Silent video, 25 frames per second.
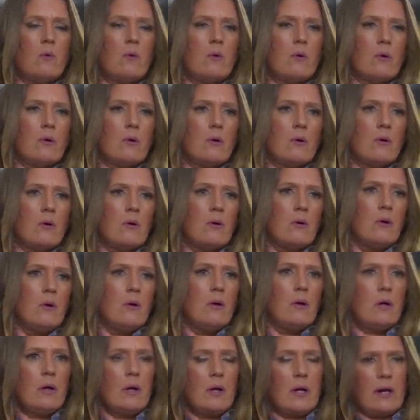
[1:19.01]
or
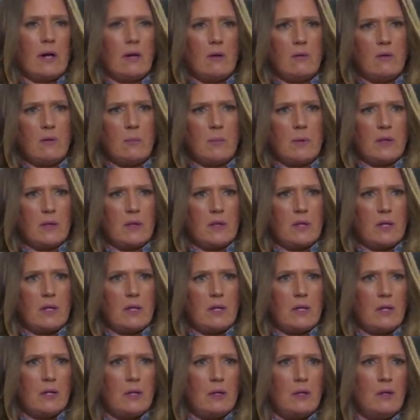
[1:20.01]

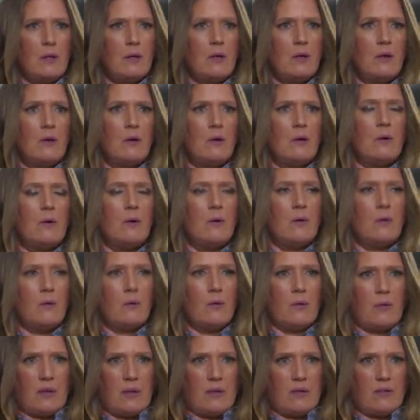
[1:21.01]
accountability
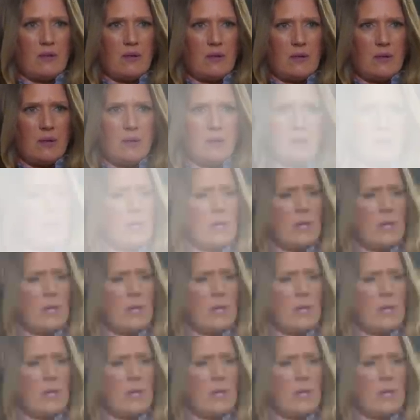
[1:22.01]
or things like that.